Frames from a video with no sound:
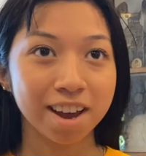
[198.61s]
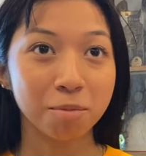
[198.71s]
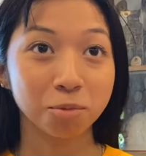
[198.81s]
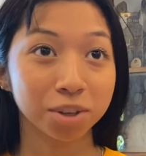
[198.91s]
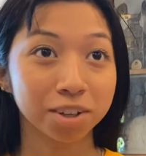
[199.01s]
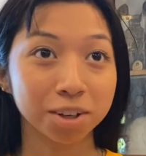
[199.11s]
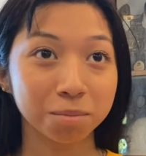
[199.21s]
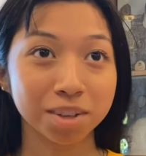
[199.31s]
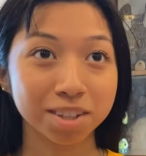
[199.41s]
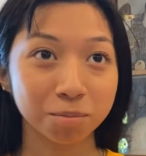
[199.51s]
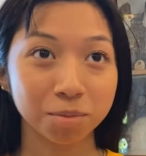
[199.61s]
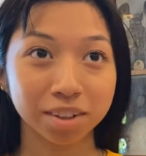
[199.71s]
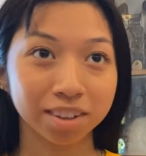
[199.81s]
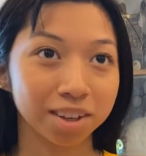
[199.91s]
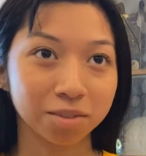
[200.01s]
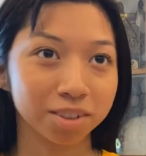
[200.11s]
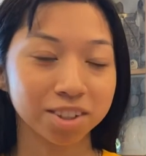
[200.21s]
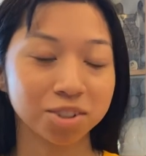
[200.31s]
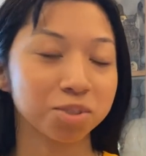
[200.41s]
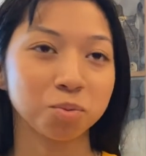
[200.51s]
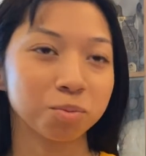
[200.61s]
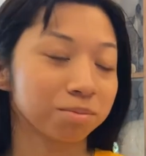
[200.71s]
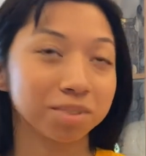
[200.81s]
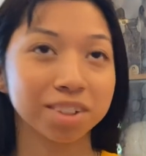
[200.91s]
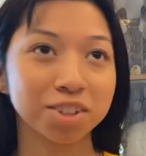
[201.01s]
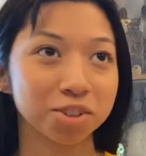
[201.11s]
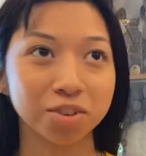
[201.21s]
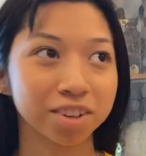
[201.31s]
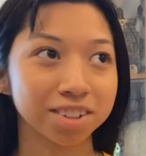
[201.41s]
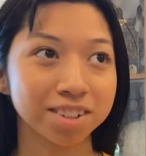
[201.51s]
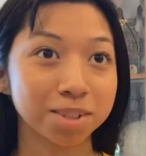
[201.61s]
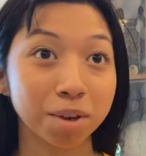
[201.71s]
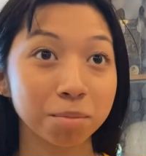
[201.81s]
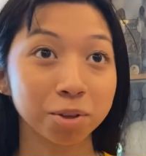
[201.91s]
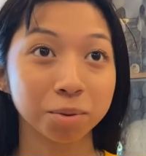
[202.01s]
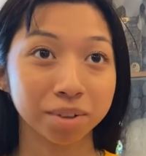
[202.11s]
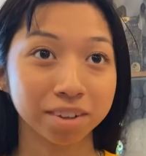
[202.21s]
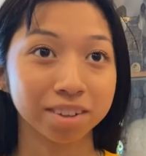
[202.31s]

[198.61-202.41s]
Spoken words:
I'm really going to be someone in life. And it's just crazy. It's mind blowing.